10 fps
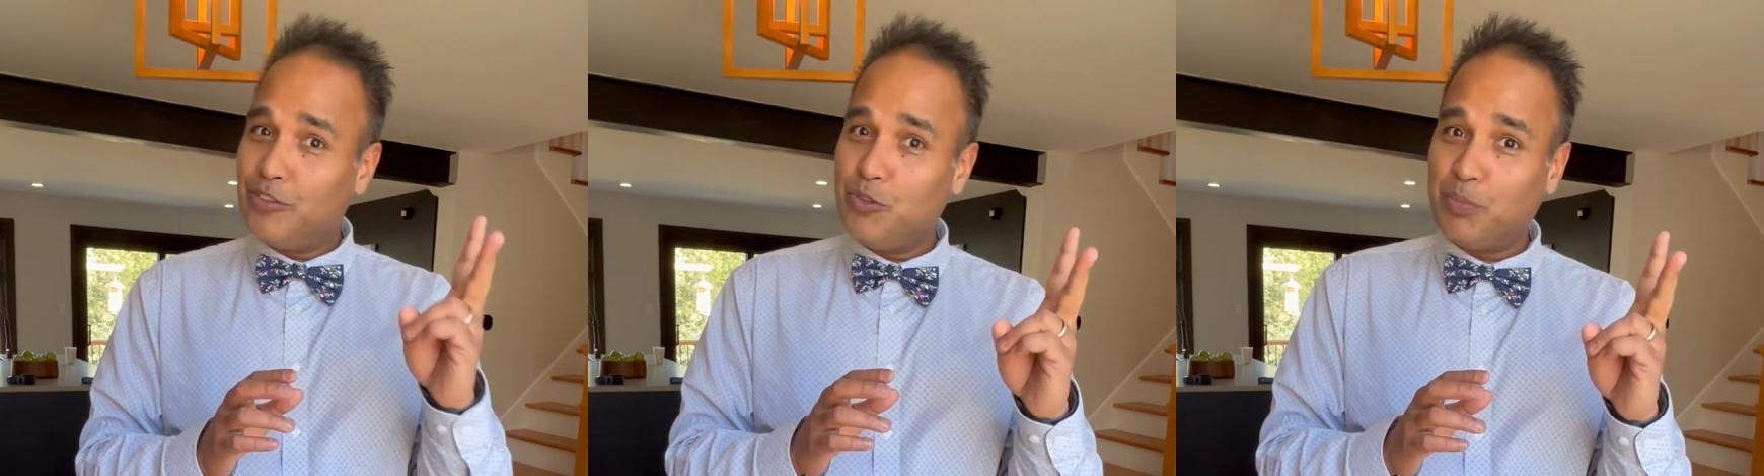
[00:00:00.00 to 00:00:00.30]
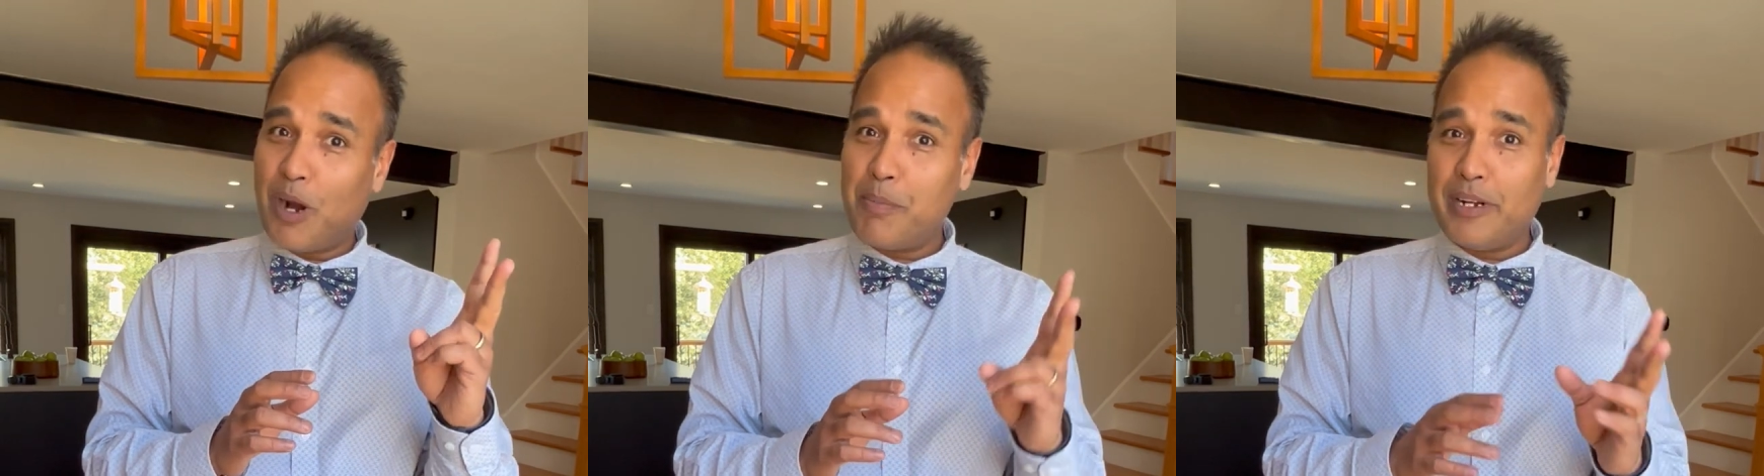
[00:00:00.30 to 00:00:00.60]
two
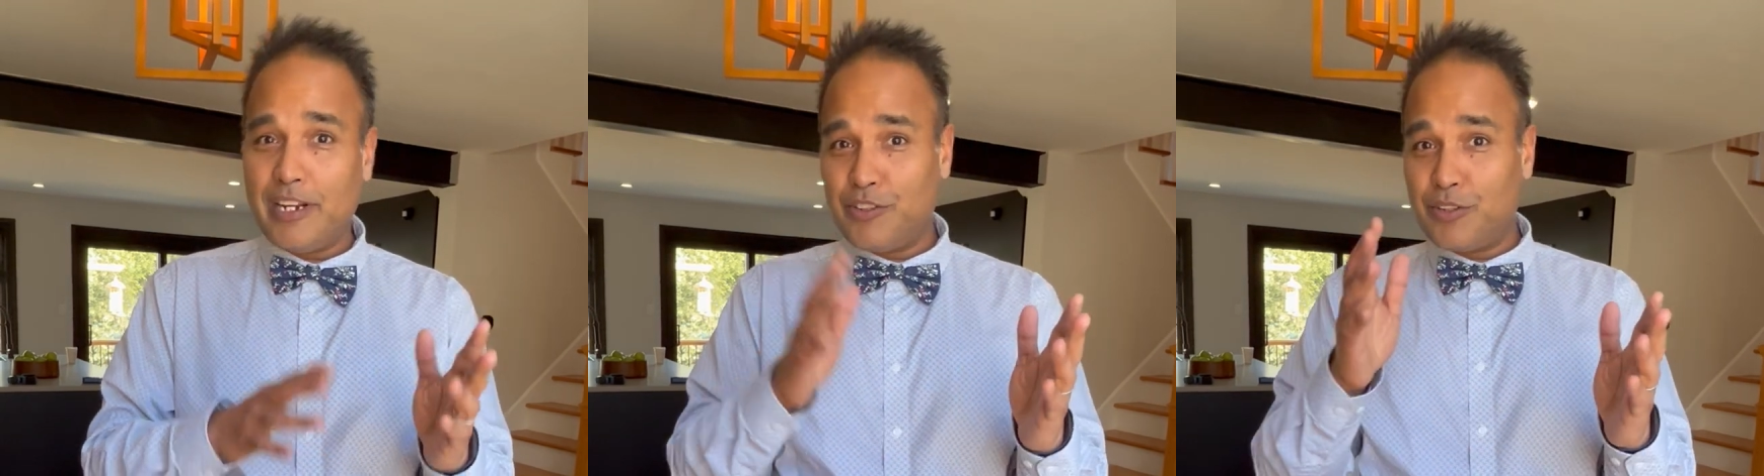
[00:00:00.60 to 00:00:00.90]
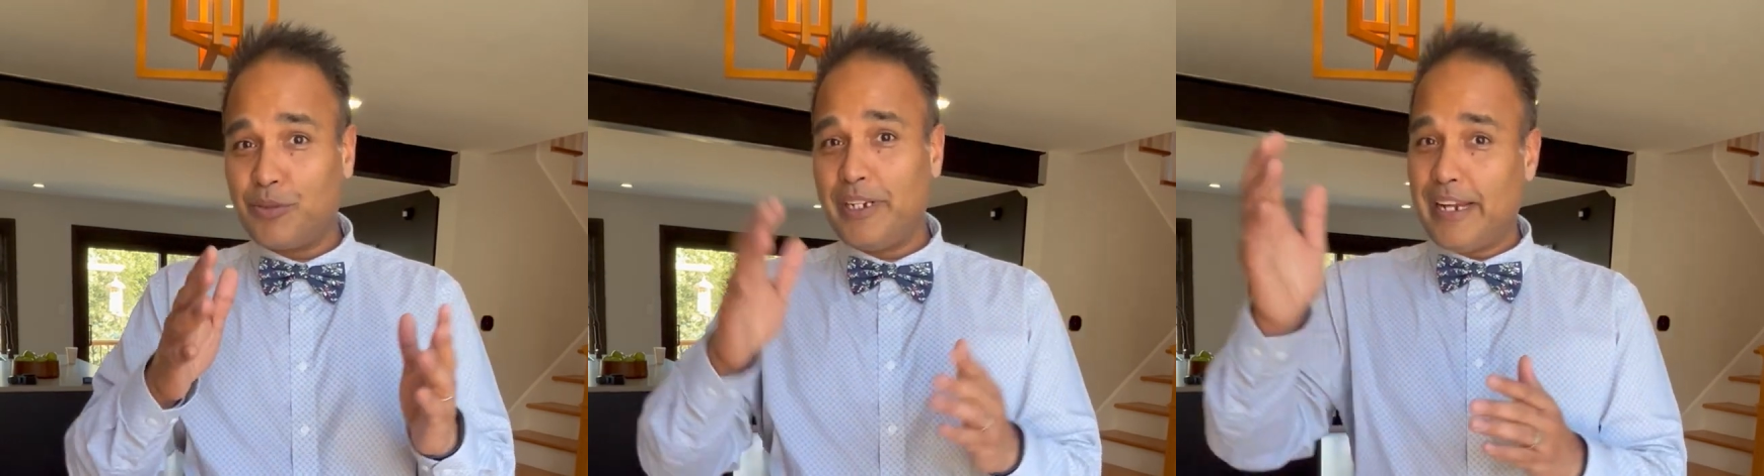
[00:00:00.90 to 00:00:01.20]
properties,
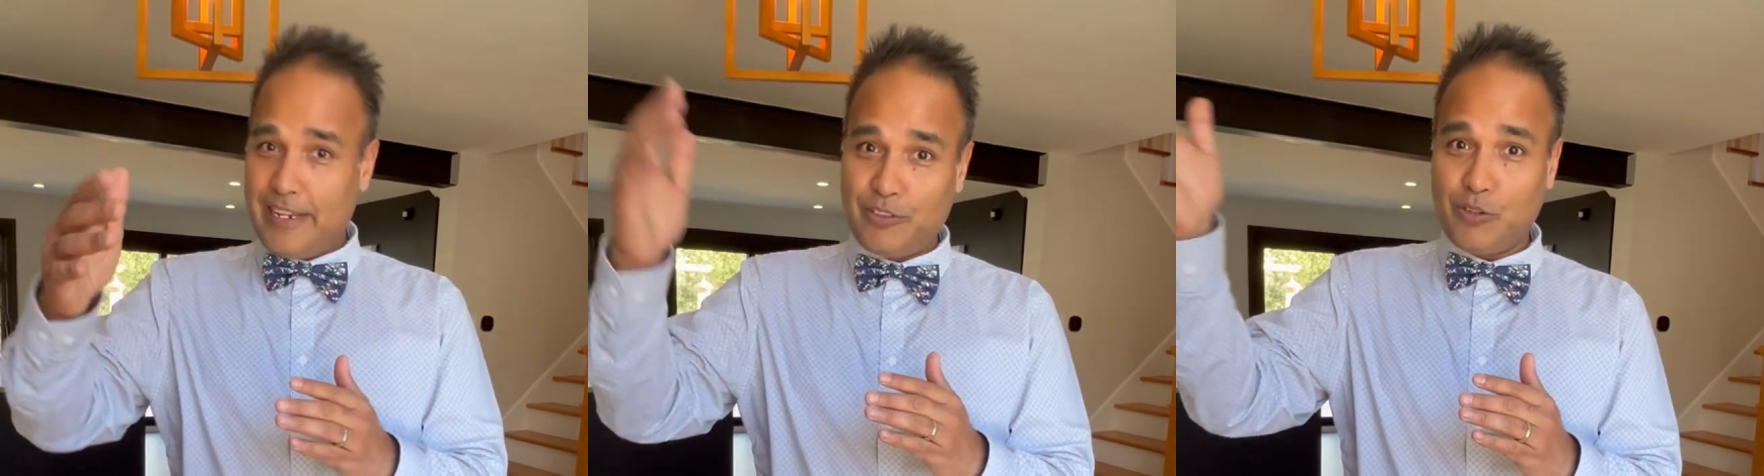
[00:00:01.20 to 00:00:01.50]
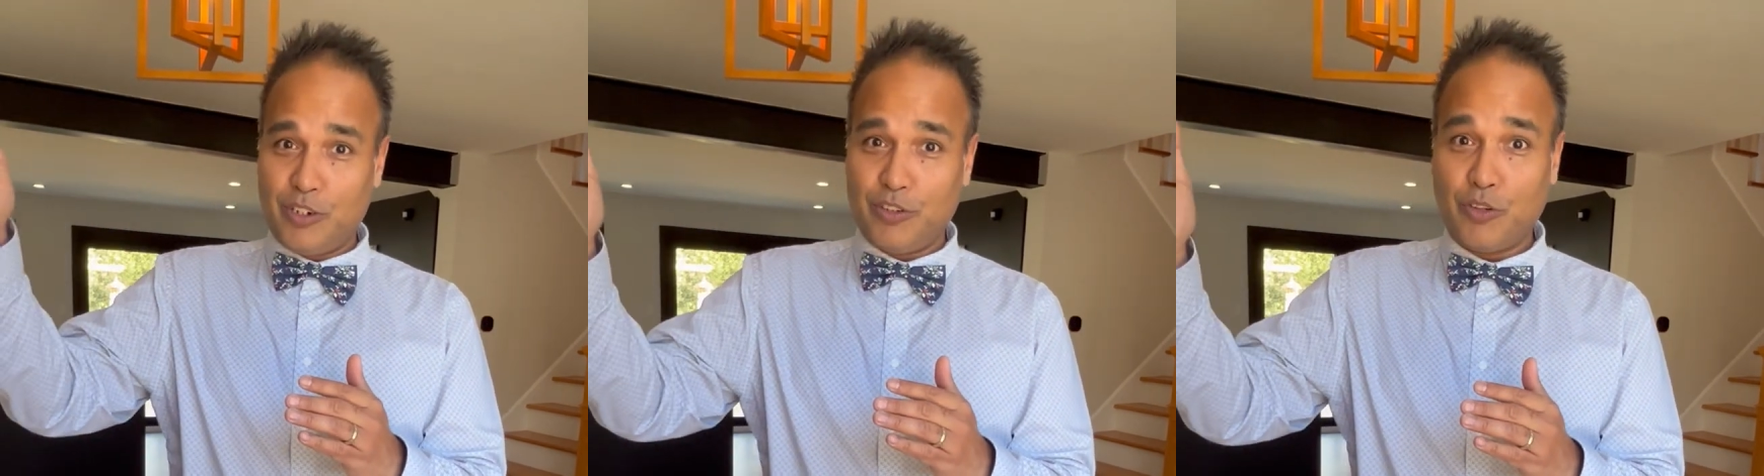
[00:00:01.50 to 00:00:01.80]
three, and so
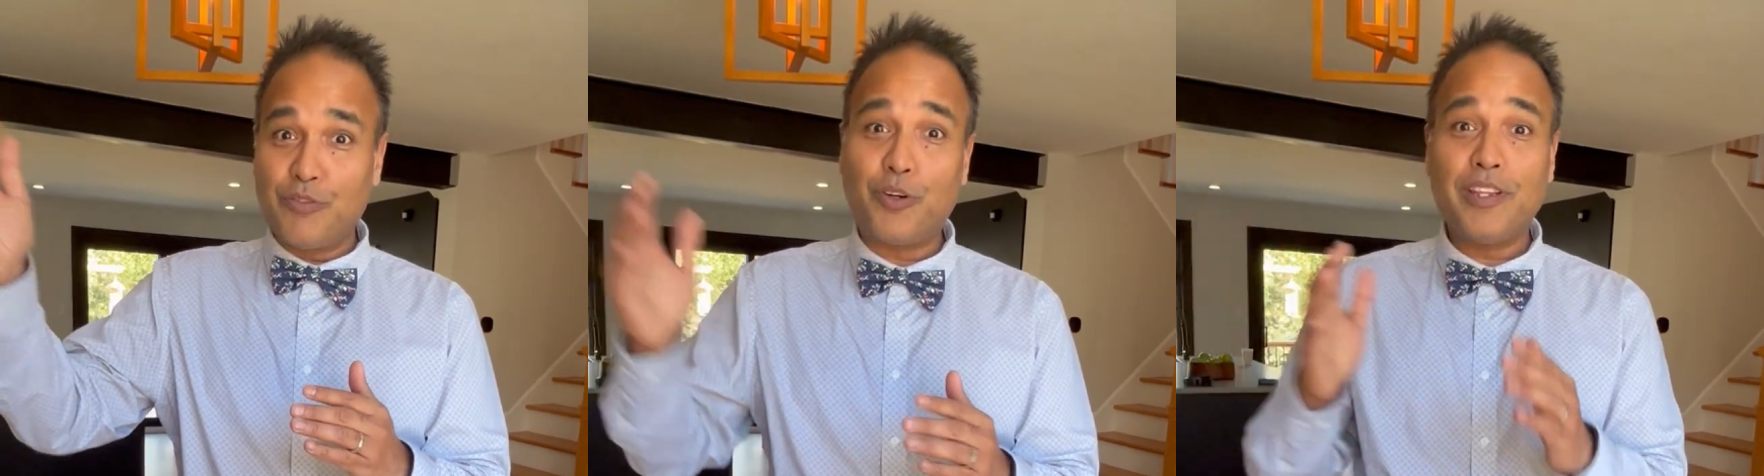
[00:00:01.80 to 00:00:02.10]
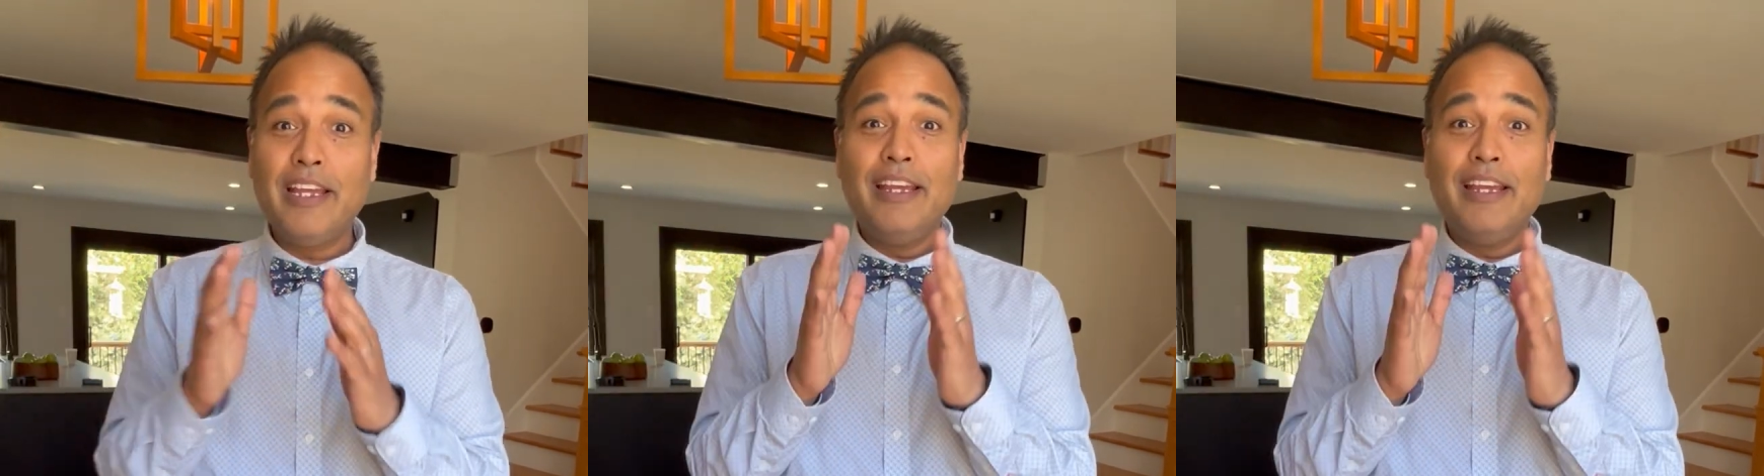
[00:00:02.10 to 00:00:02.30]
on and so forth.